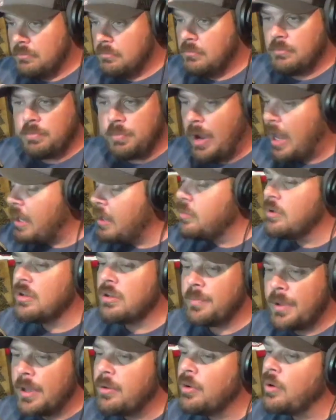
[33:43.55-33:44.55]
probably wouldn't
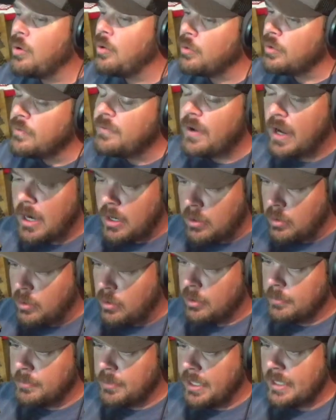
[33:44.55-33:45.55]
have been able to own a
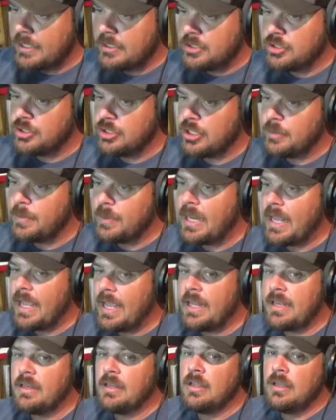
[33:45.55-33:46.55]
firearm, ladies and gentlemen.
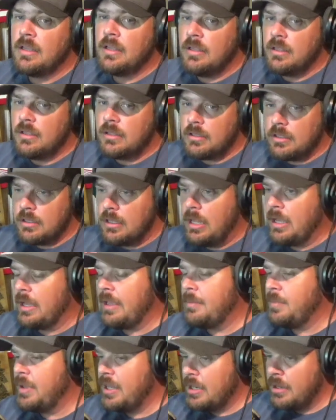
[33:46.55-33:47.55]
And look,
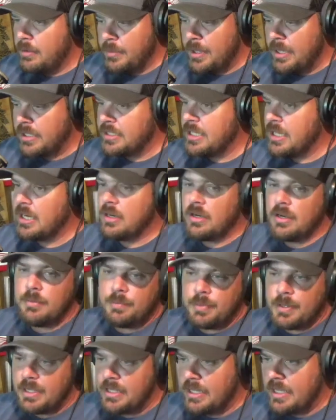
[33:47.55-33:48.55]
him being in the military,
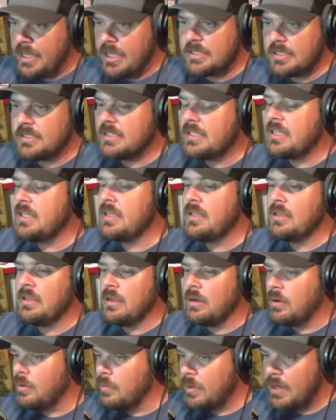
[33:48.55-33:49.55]
PTSD
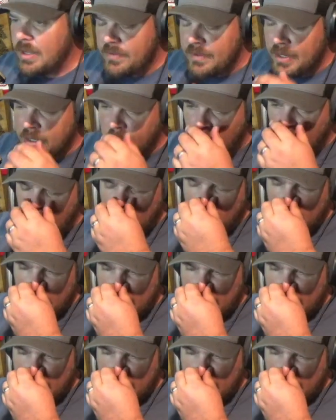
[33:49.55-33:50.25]
or whatever they call